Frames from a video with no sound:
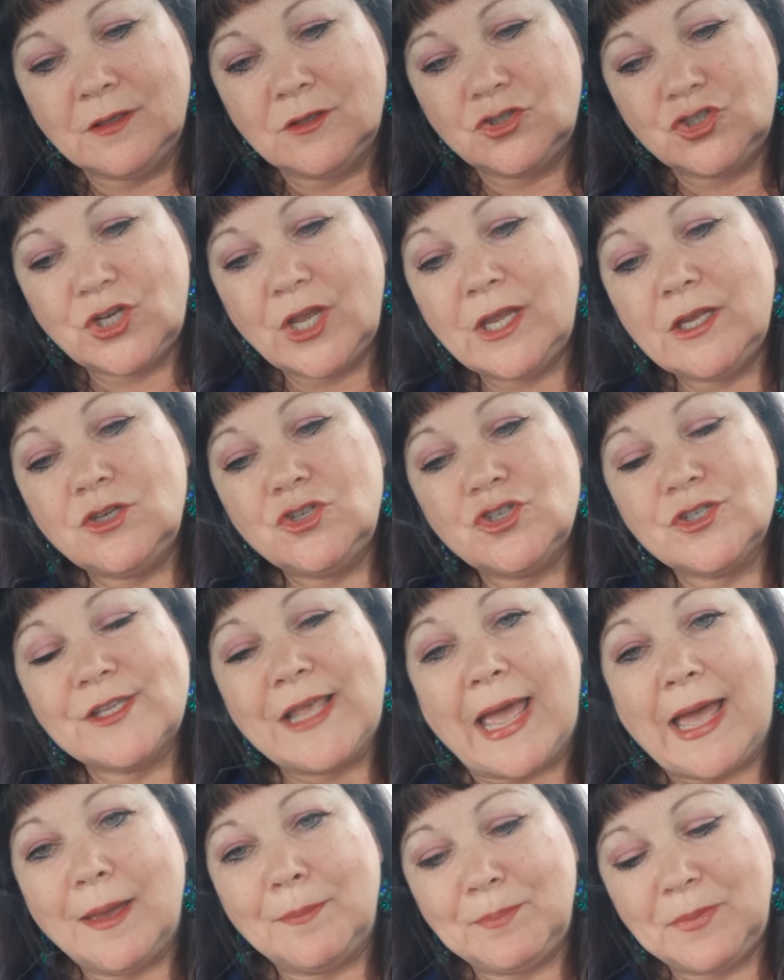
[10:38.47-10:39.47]
Change is
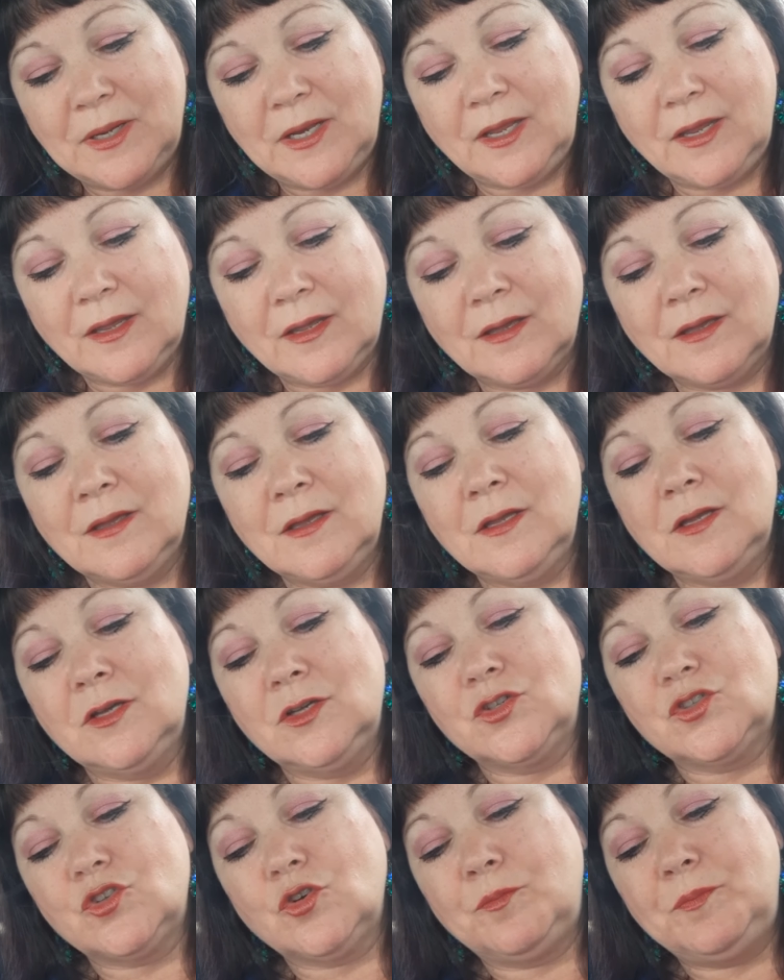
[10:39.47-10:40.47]
happening,
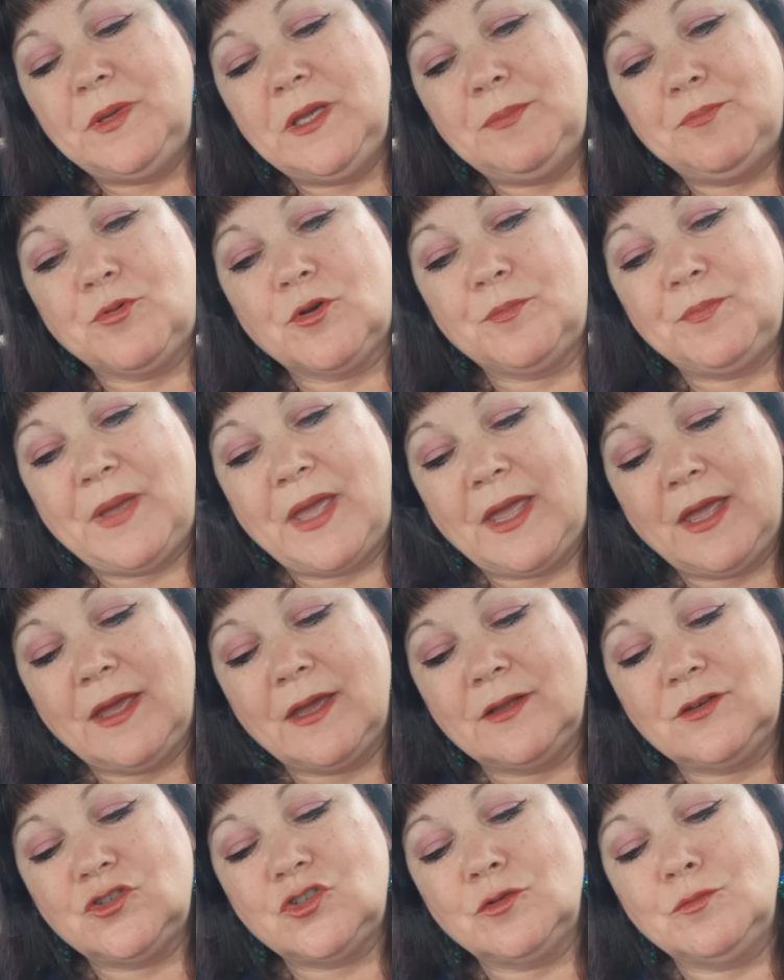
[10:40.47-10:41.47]
so be
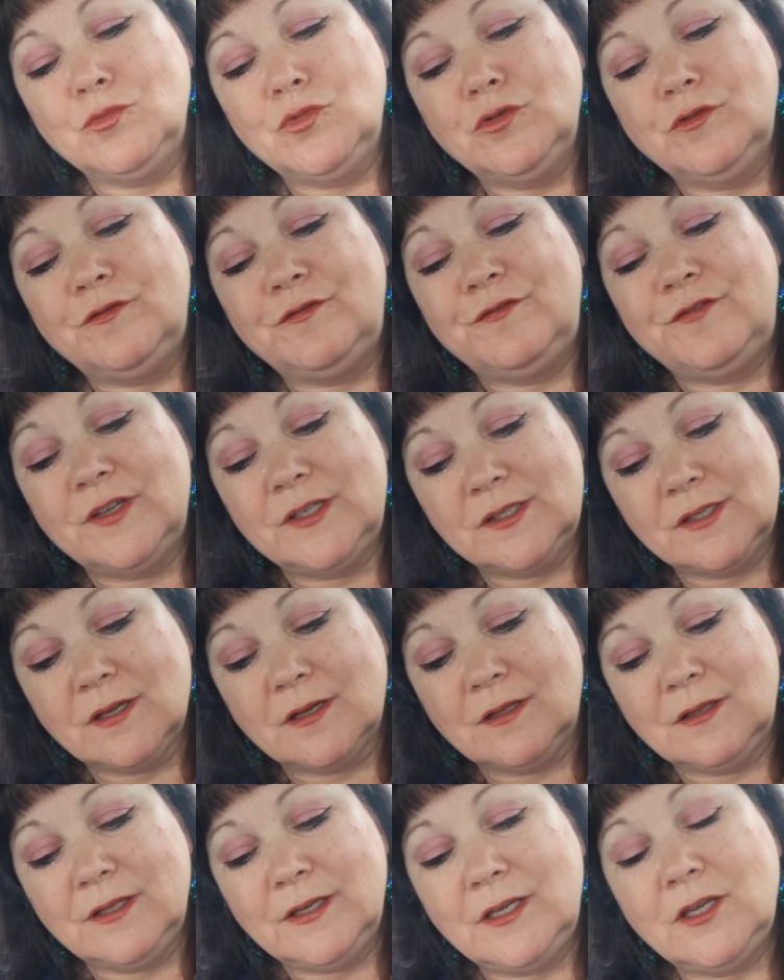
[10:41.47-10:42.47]
prepared to move
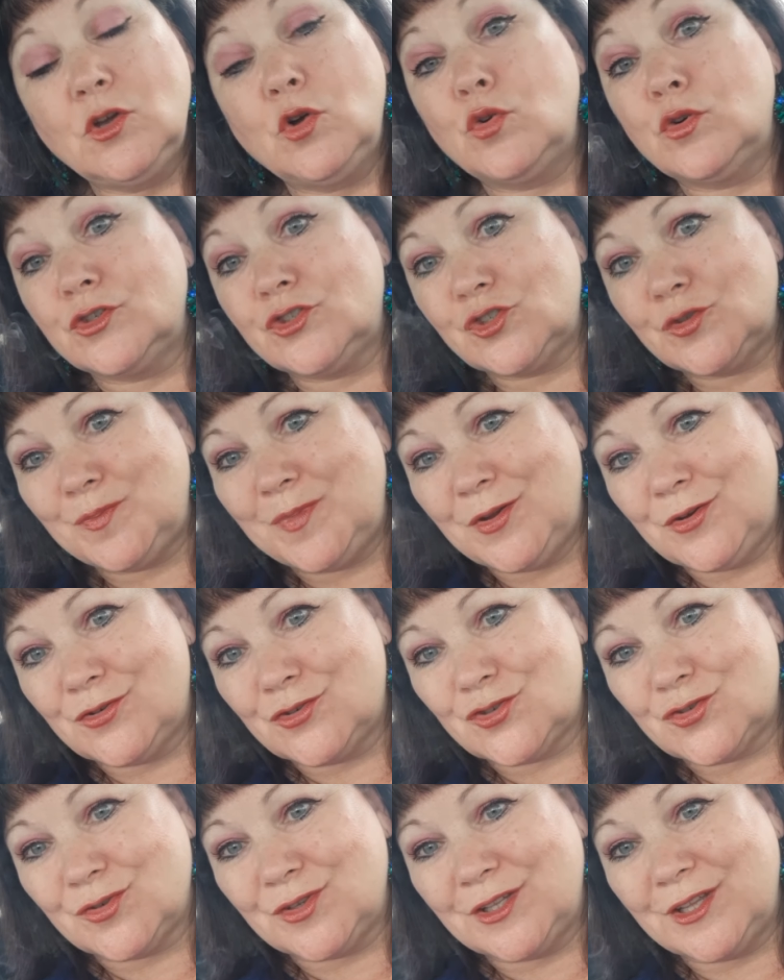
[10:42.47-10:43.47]
physically or
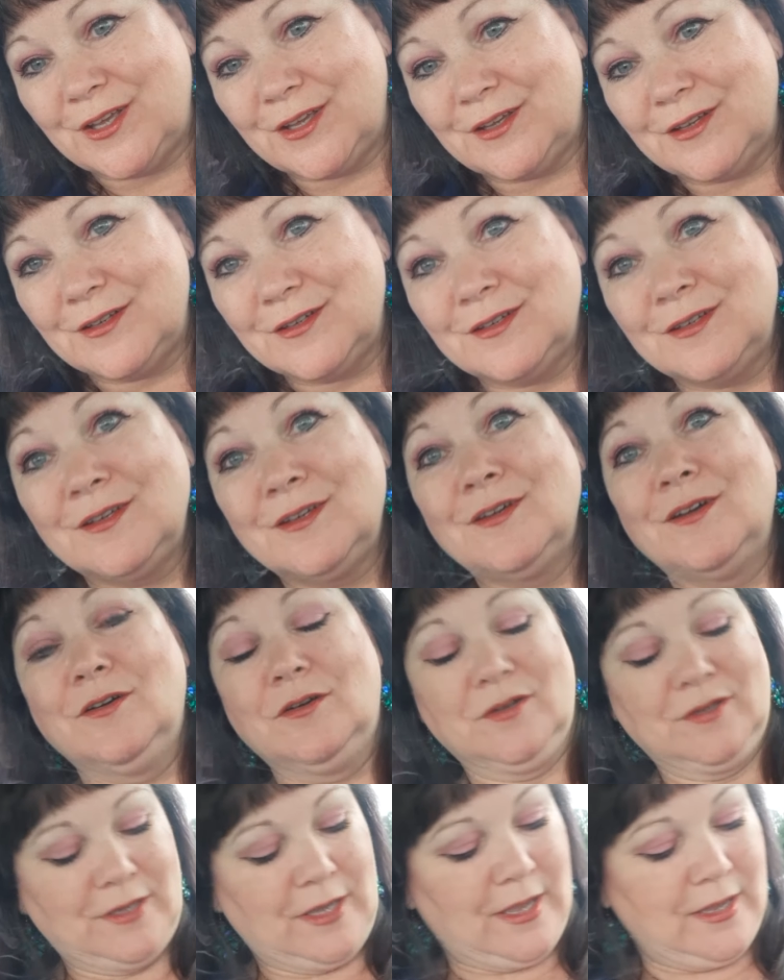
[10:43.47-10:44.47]
spiritually.
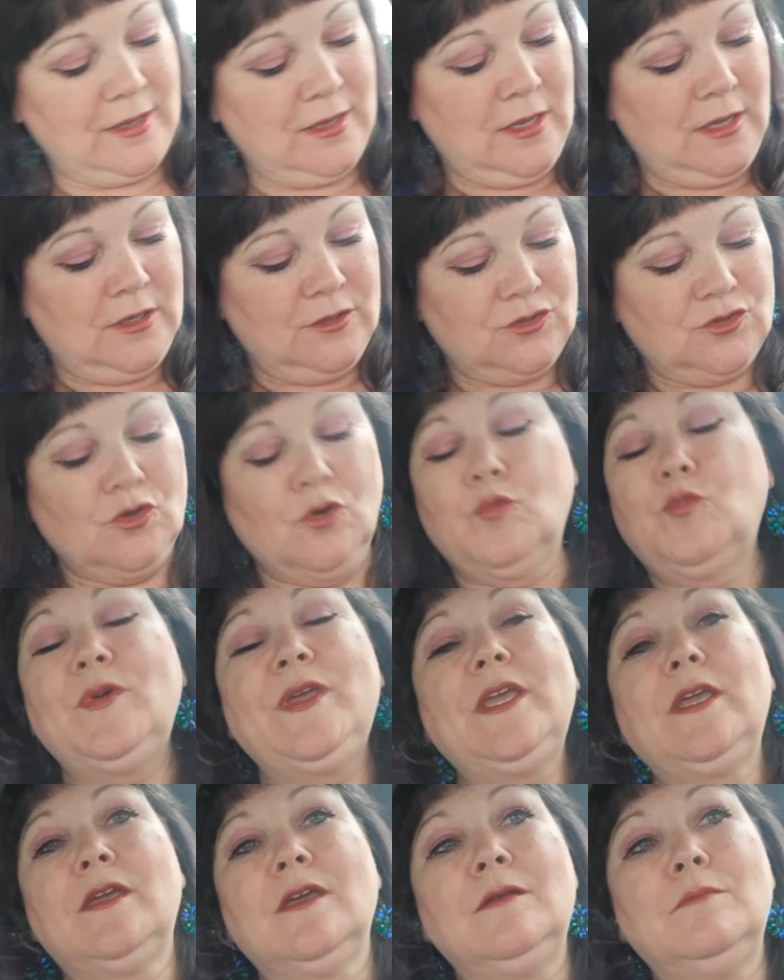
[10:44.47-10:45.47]
Okay, so
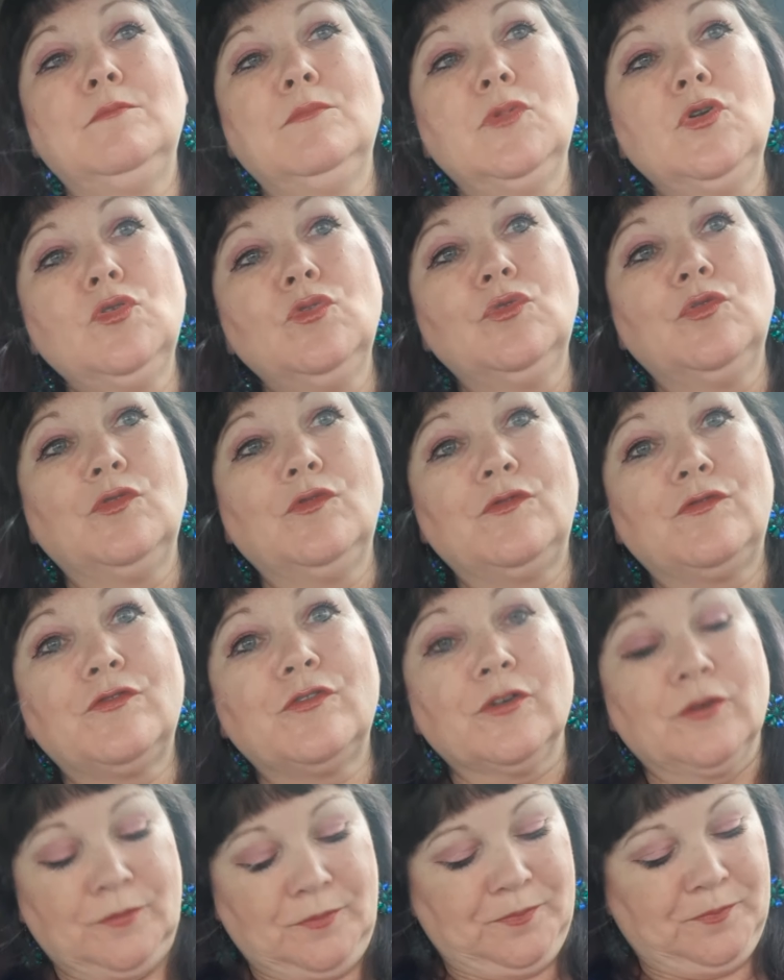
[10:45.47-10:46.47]
we can move
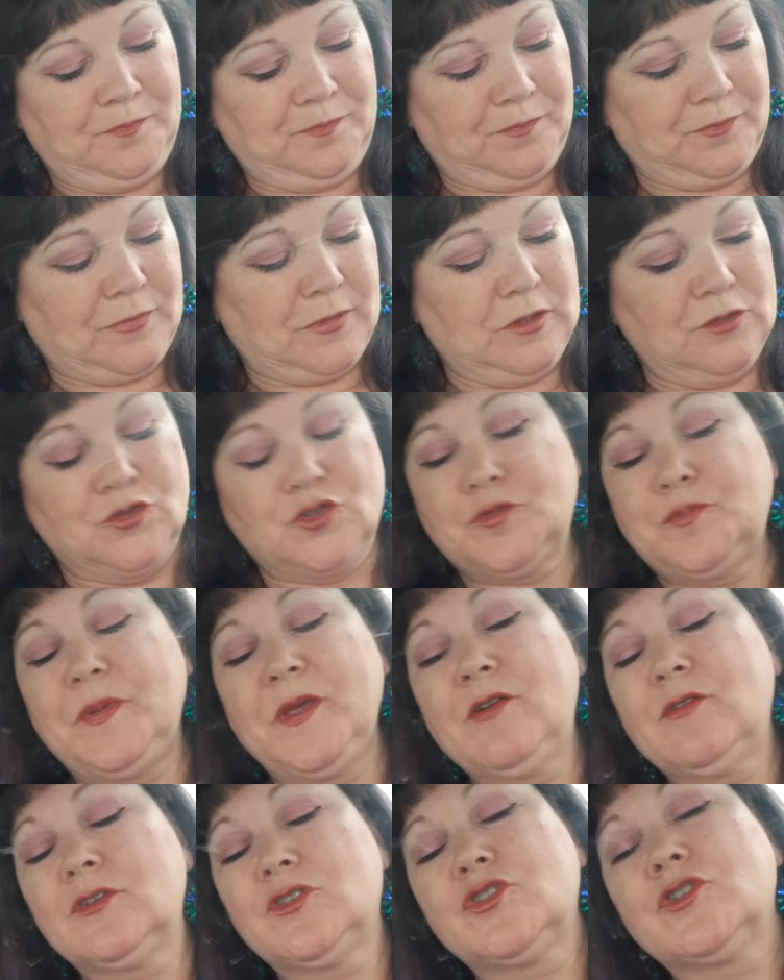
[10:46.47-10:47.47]

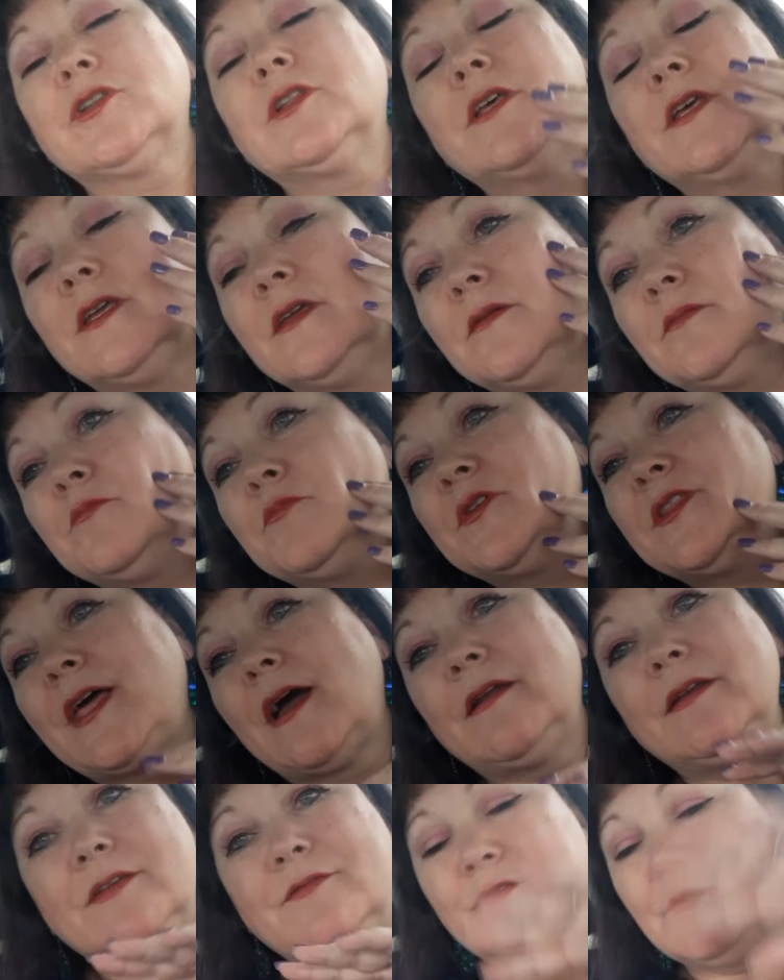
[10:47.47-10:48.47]
spiritually
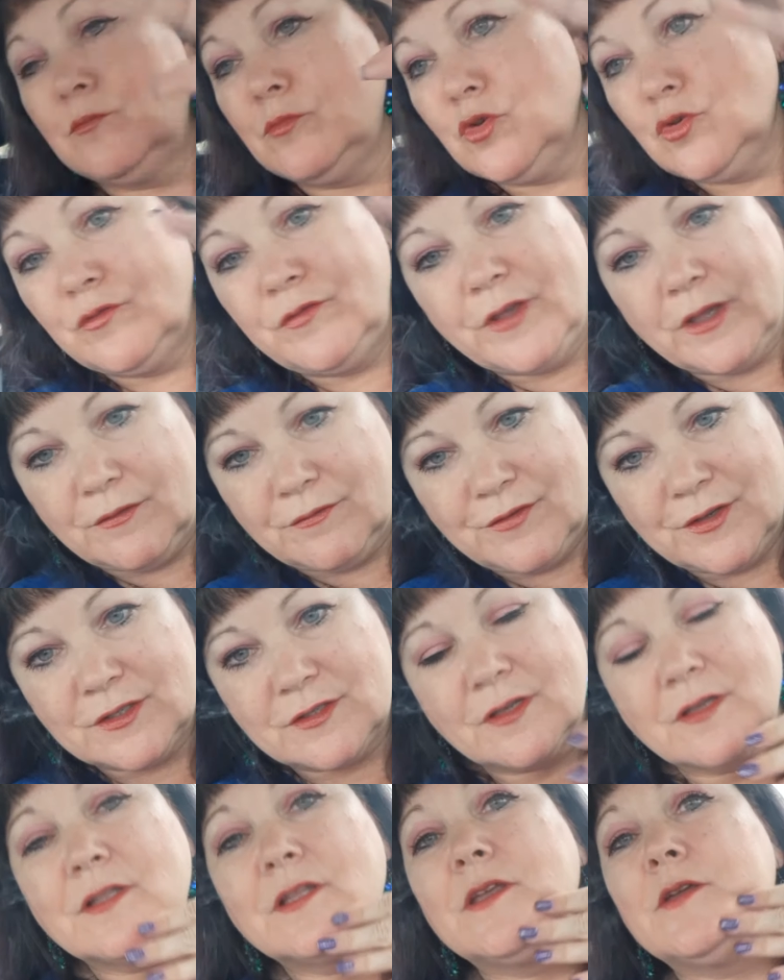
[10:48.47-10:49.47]
without even moving
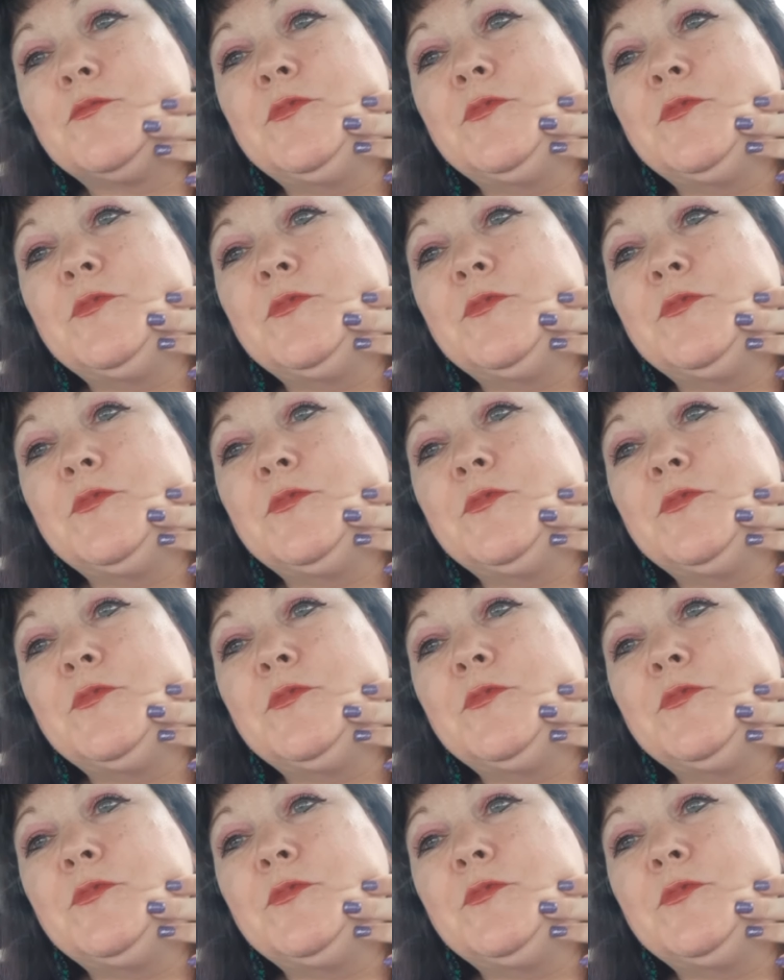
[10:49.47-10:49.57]
physically.